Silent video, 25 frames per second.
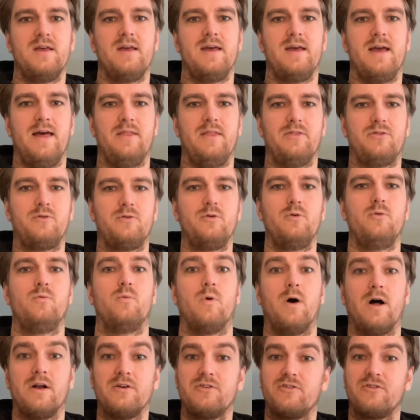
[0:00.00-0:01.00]
And through
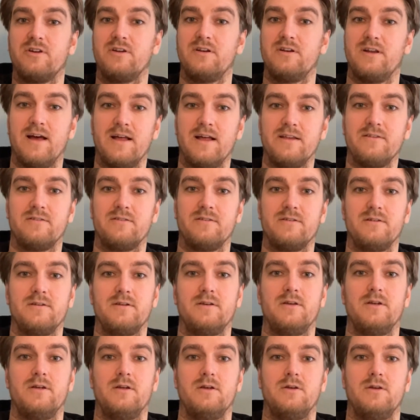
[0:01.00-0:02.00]
watching that,
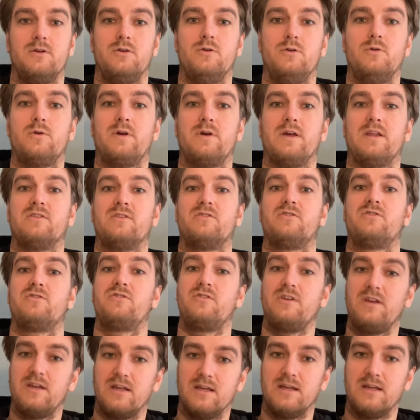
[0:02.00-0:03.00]
you can
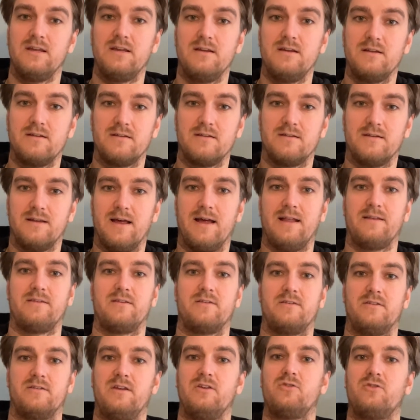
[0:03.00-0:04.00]
see that
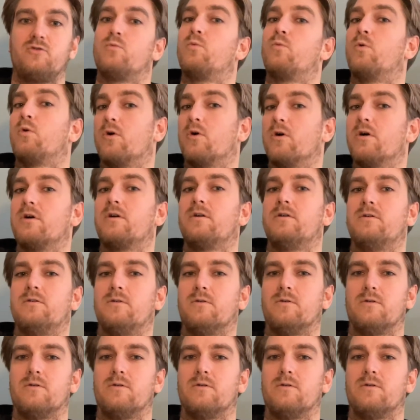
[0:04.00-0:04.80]
this work,